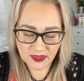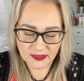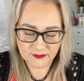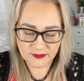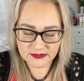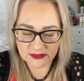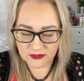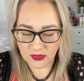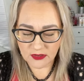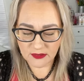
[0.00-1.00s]
I went to
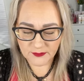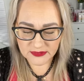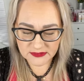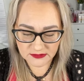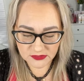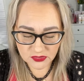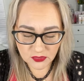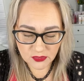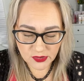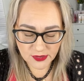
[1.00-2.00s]
knock on my son's
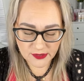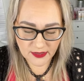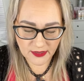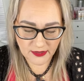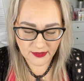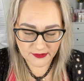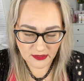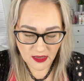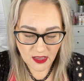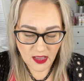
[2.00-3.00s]
door and
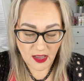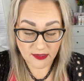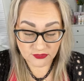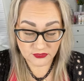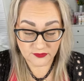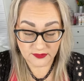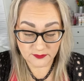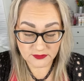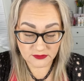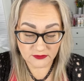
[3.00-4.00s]
I
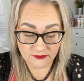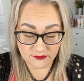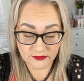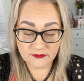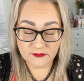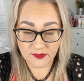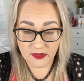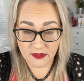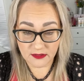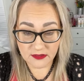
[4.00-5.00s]
tripped over a
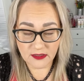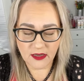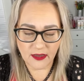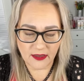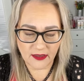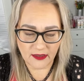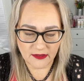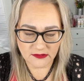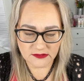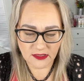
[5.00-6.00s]
rug
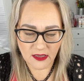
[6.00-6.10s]
and